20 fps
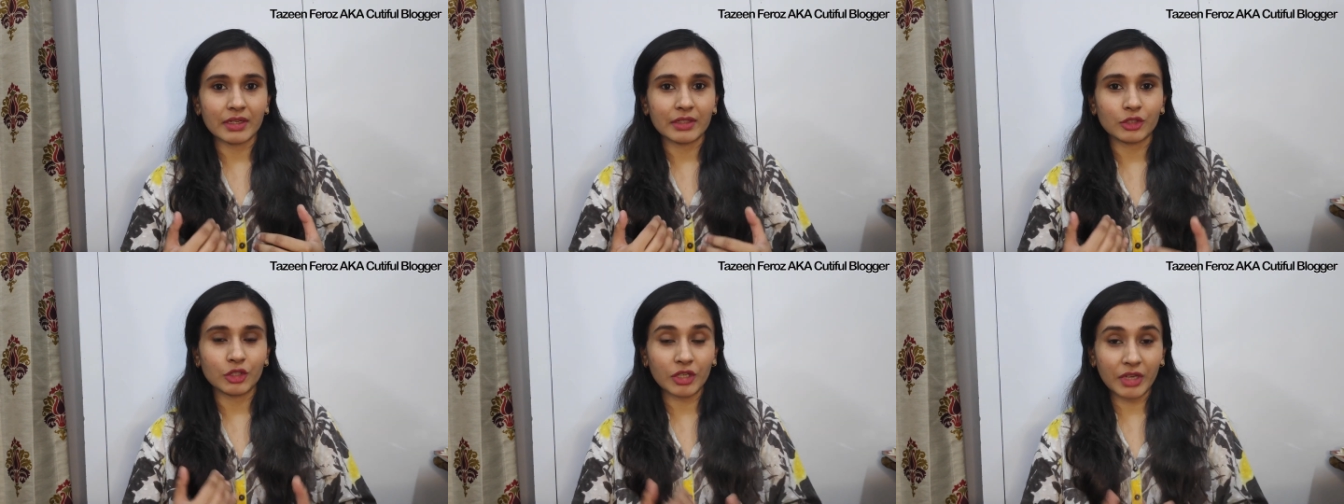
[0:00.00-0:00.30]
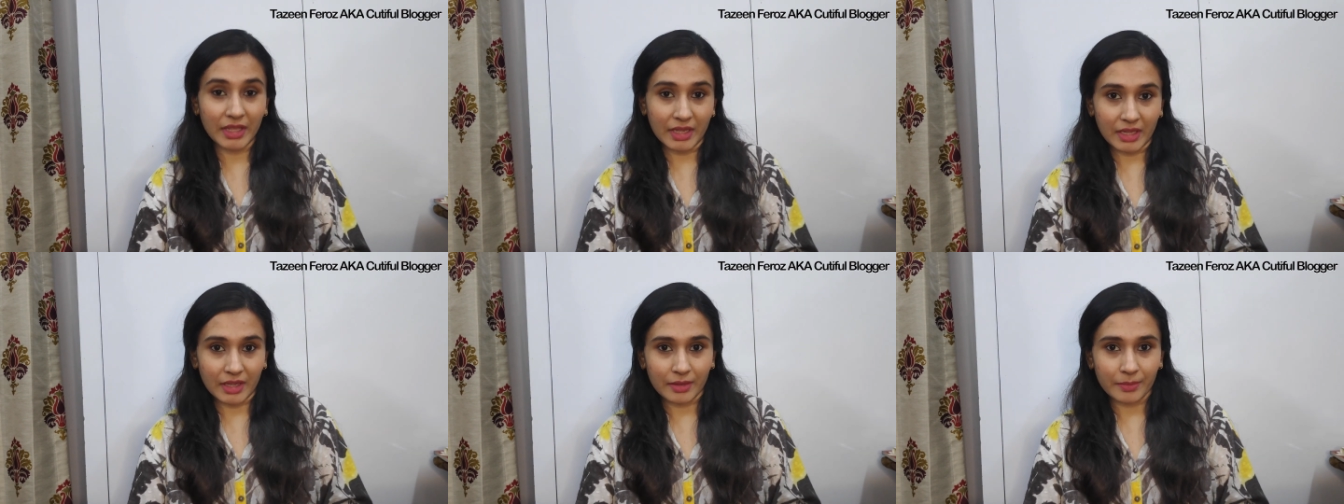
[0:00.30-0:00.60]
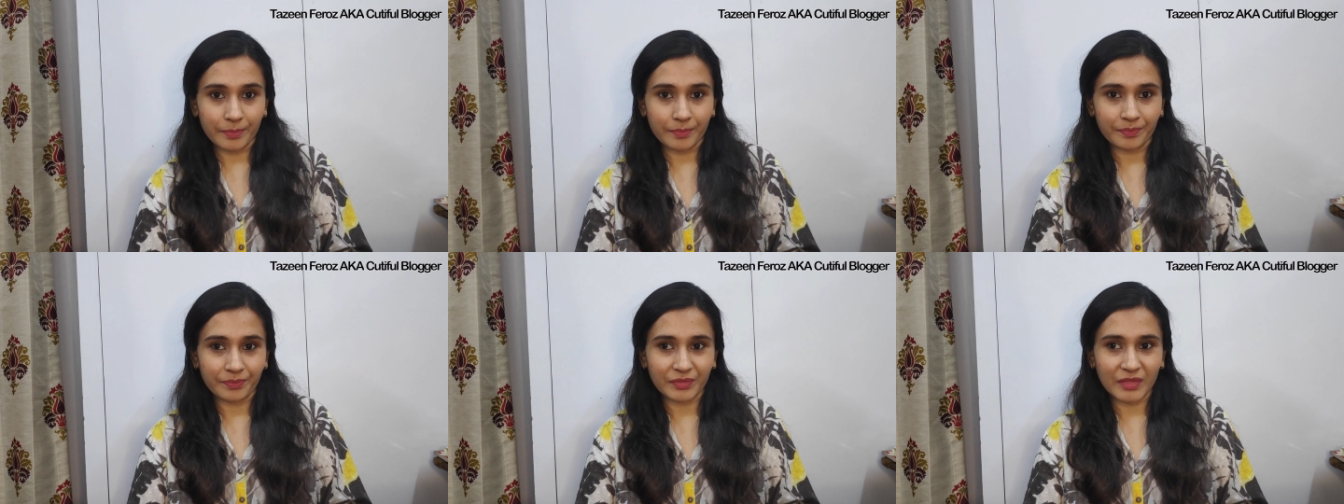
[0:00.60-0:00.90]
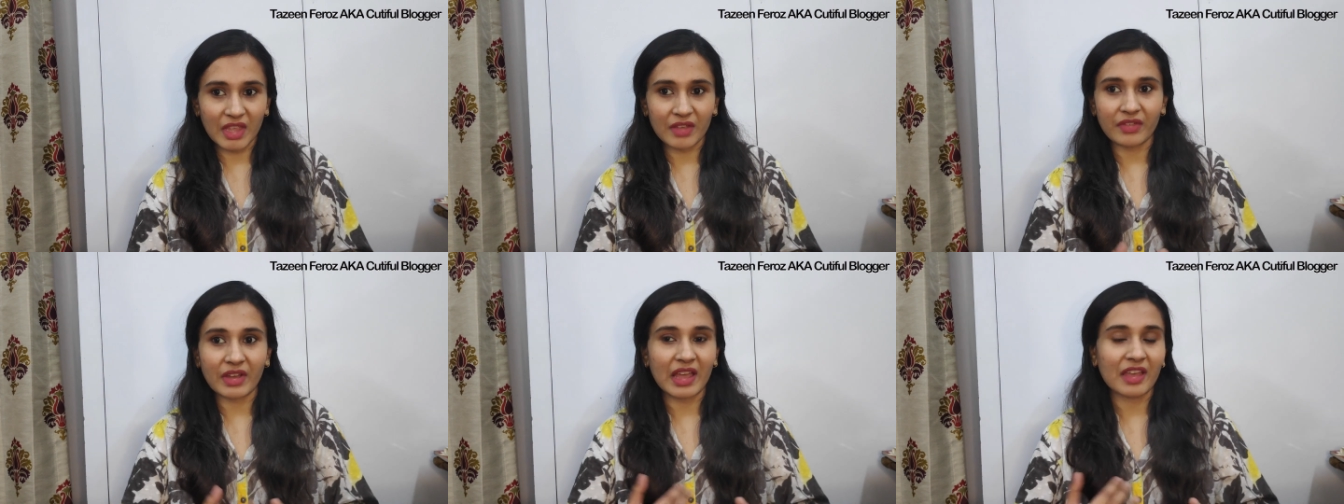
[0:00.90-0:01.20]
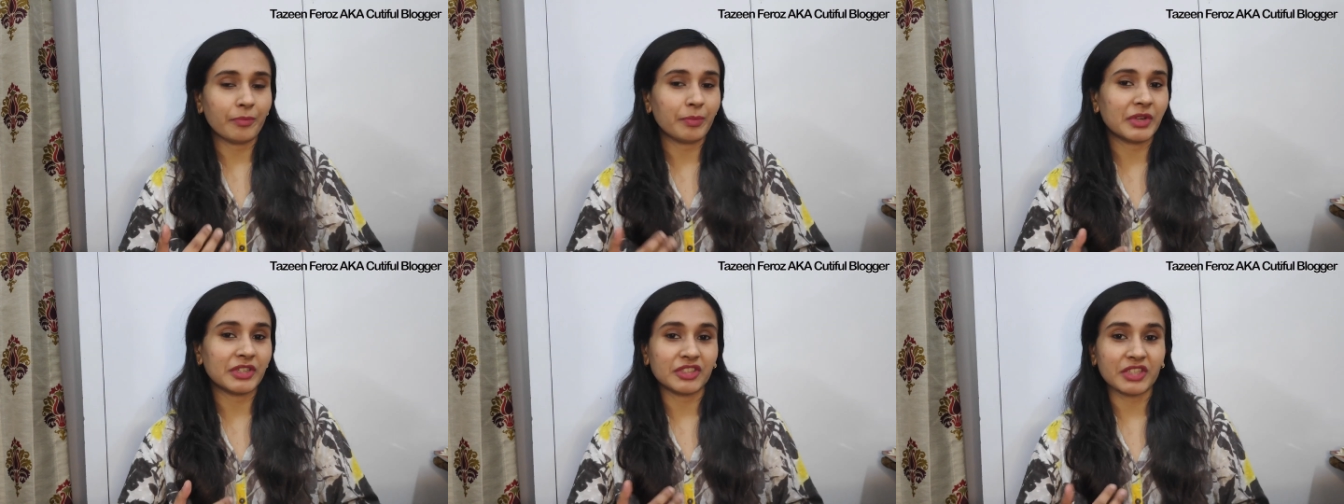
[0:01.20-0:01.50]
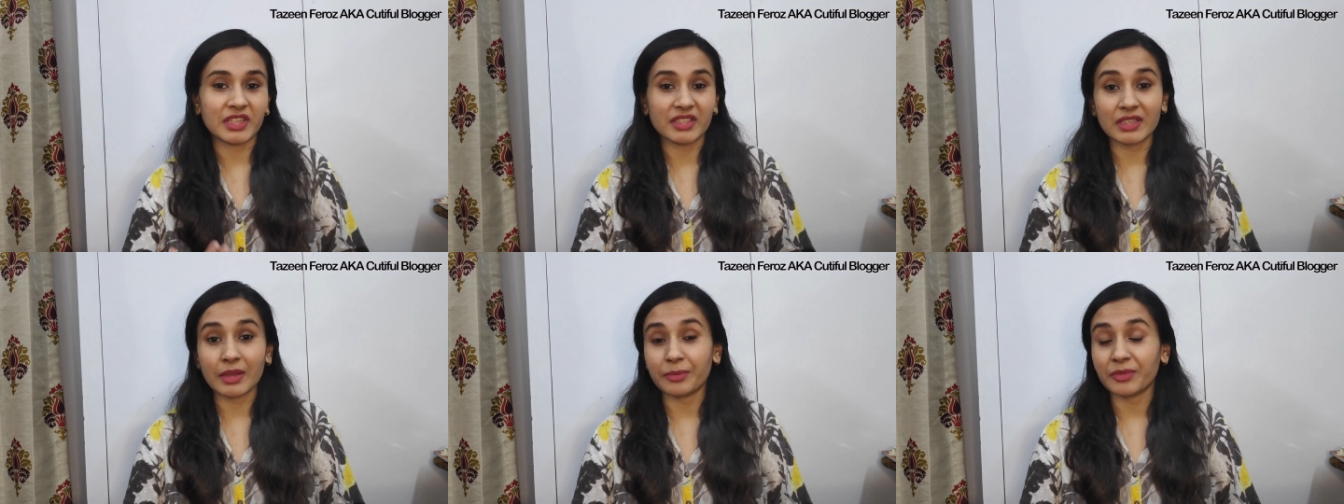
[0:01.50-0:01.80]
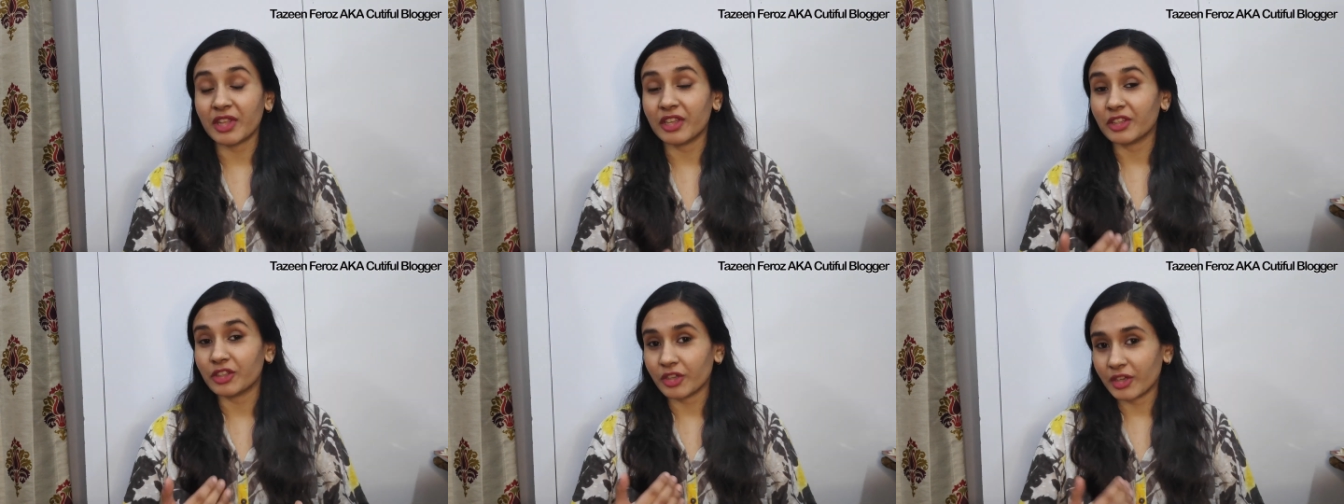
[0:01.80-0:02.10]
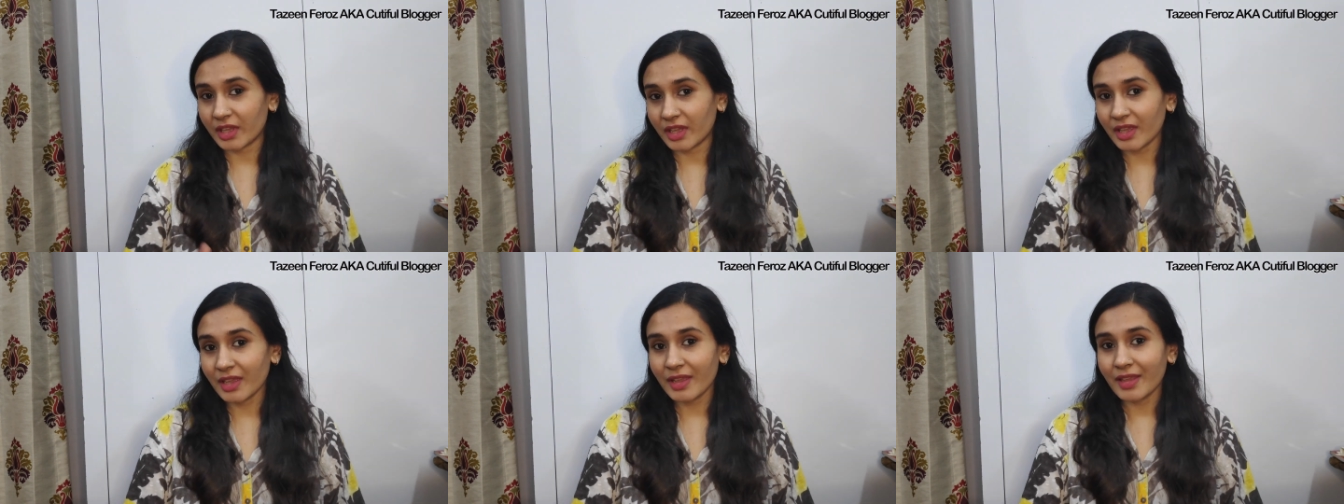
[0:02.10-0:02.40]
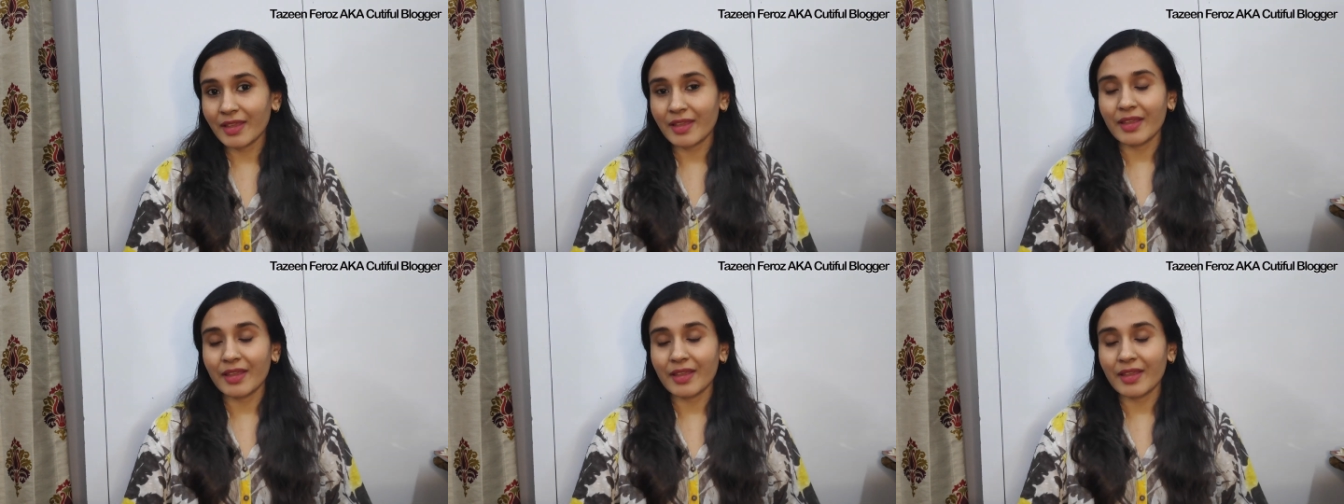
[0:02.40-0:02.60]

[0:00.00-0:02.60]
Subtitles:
today, if I have purchased something today,